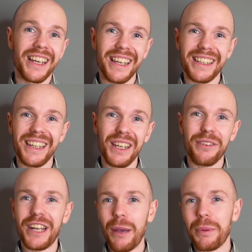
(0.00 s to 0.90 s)
it can
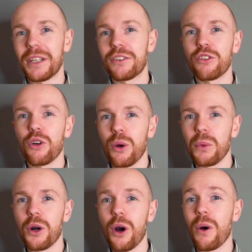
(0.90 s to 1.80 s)
even happen that the score
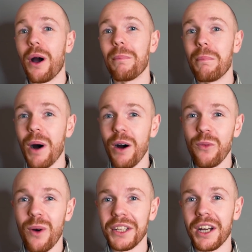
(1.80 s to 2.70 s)
will go above
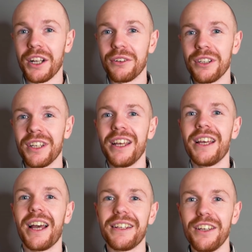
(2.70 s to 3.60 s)
100,
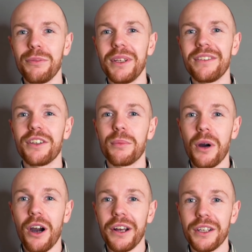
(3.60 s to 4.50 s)
and this means that the
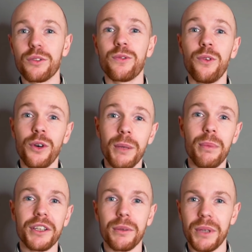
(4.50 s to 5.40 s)
market is fully
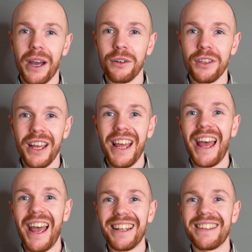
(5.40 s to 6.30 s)
bottomed out,
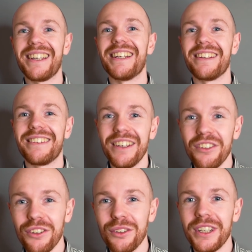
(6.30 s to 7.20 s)
and in
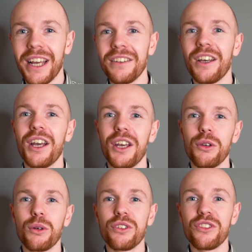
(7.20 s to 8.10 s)
addition to that,
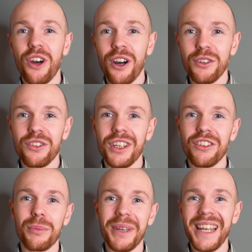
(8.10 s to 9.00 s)
you could start to see
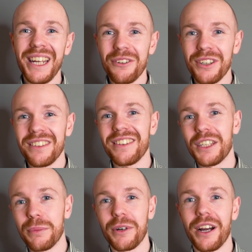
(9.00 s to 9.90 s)
some increase
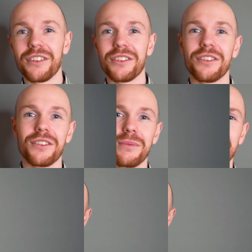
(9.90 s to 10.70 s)
in the prices. Now